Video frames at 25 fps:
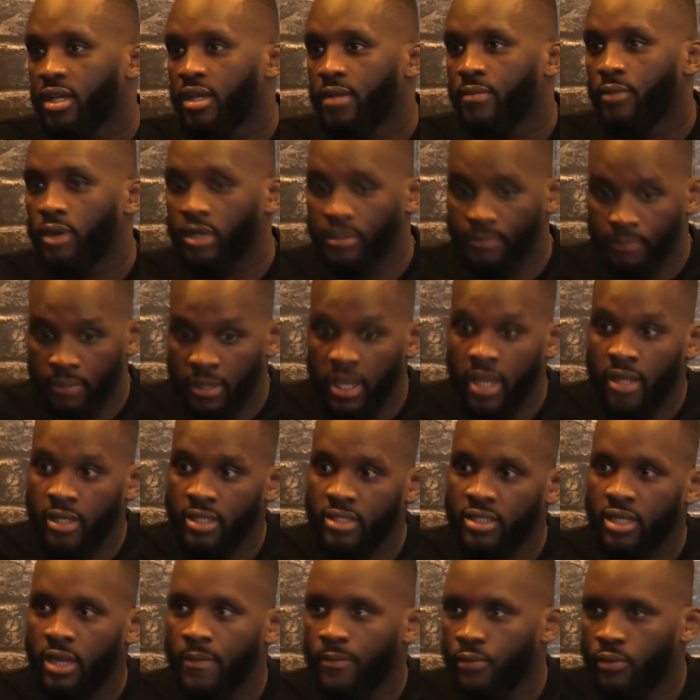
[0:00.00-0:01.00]
But he blatantly
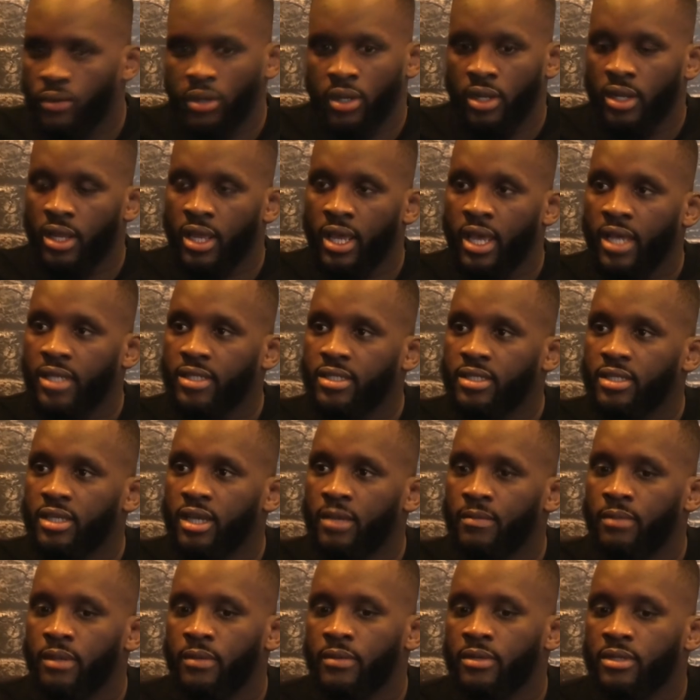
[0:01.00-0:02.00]
said I'm putting on an act,
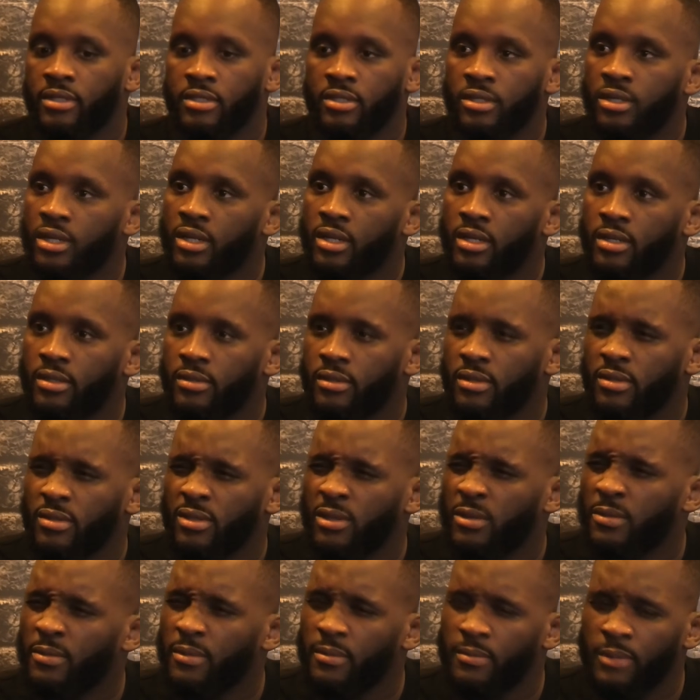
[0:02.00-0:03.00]
and
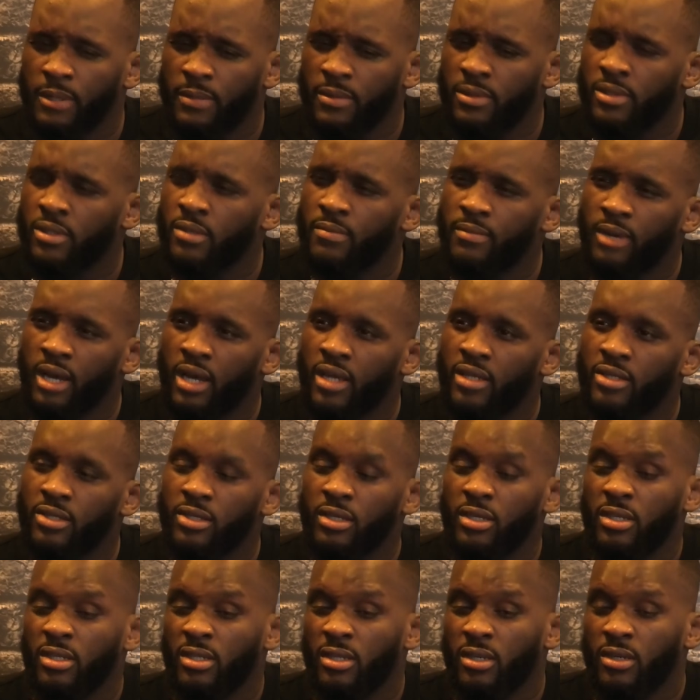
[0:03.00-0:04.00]
people still buy
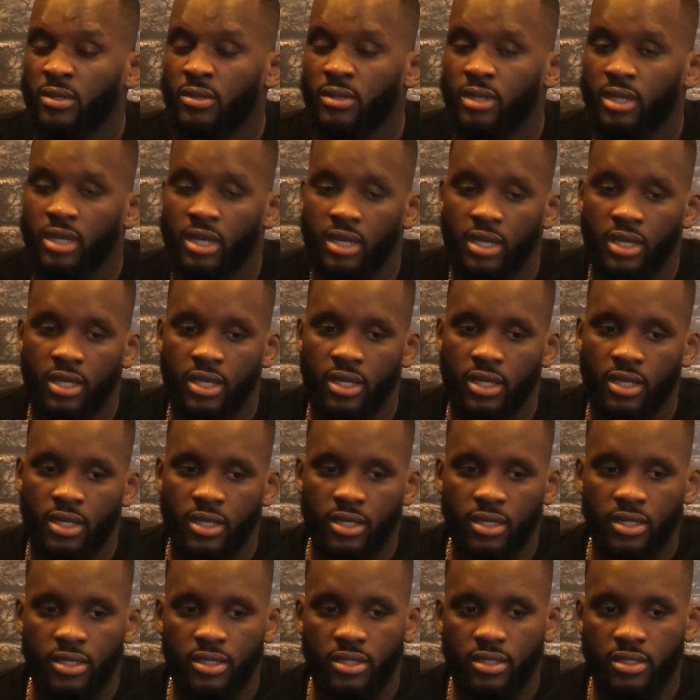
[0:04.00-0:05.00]
into it. So,
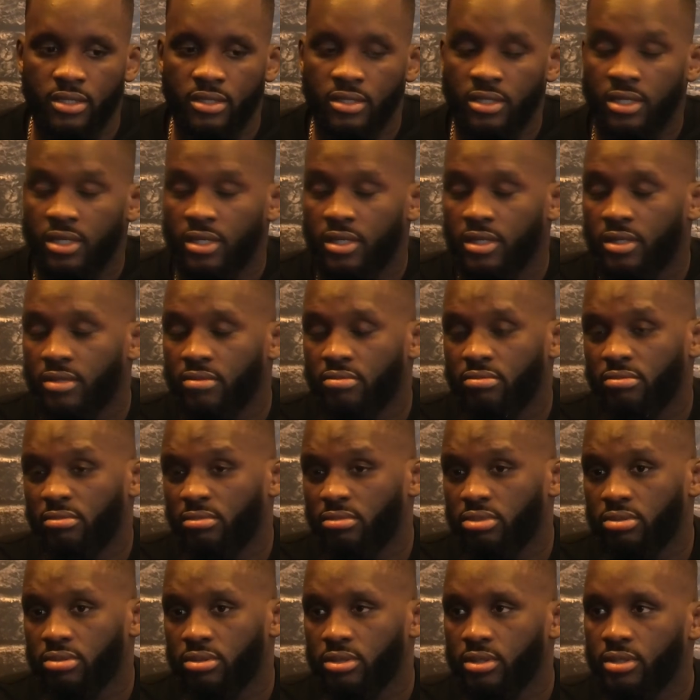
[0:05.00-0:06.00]
yeah,
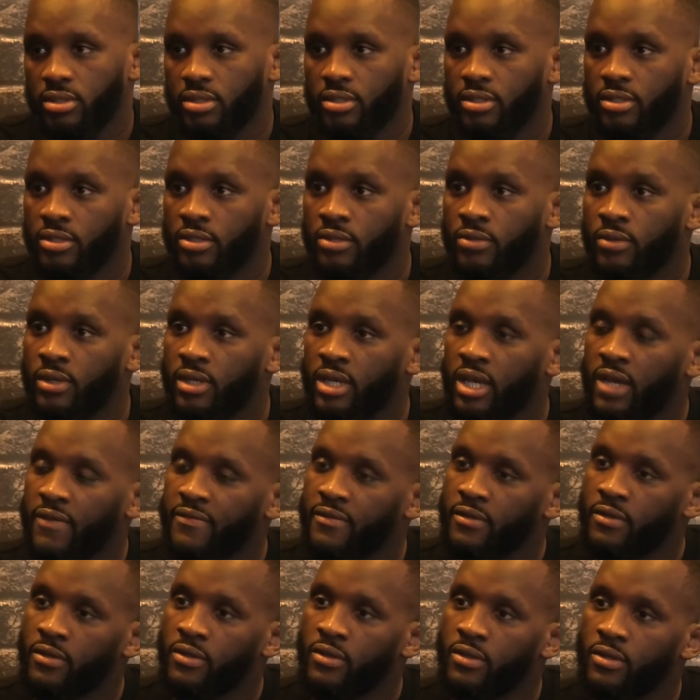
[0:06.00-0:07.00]
do what you have
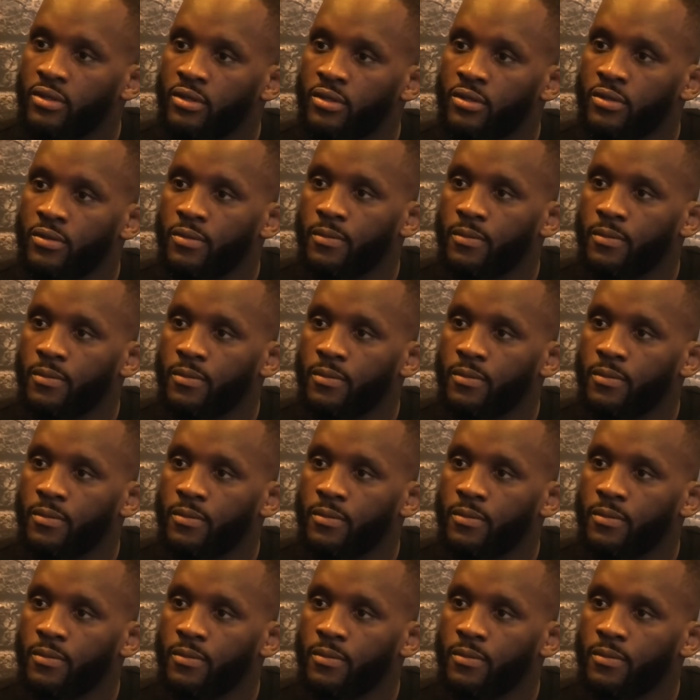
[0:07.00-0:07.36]
to do, you know.